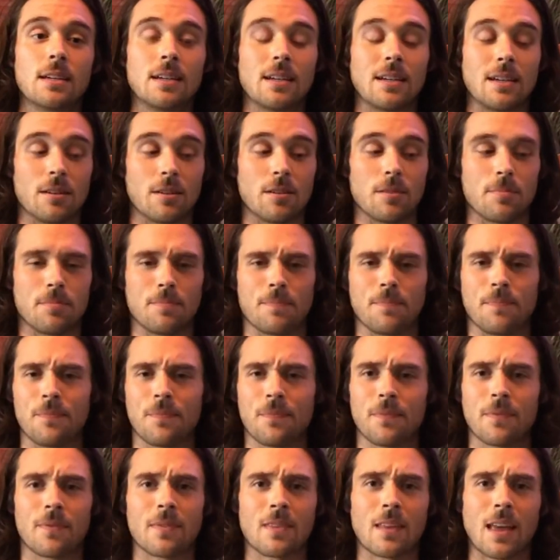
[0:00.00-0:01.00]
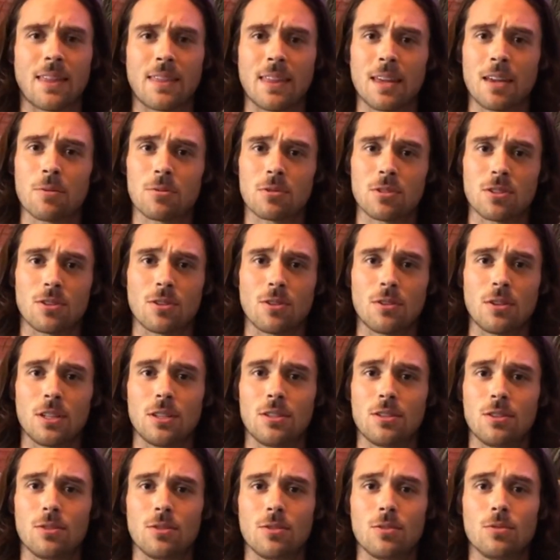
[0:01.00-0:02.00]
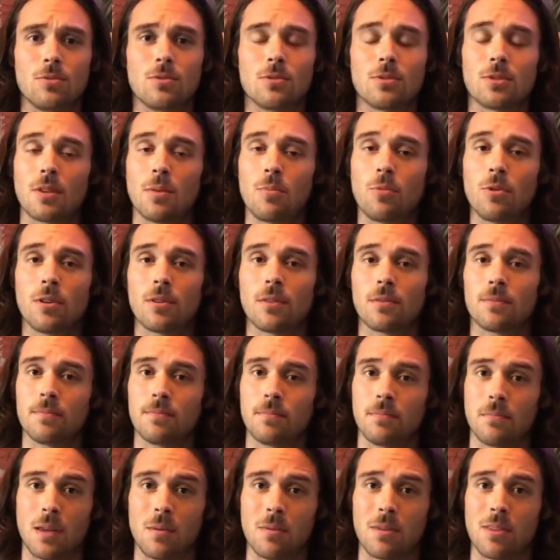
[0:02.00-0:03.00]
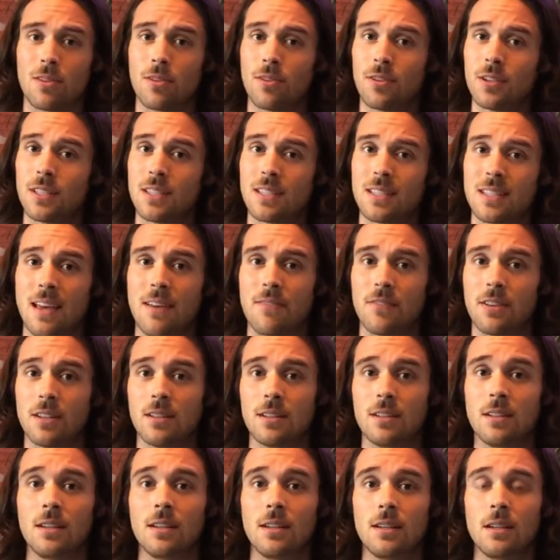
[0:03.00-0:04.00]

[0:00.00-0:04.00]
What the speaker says: I think it was 32, somewhere maybe 37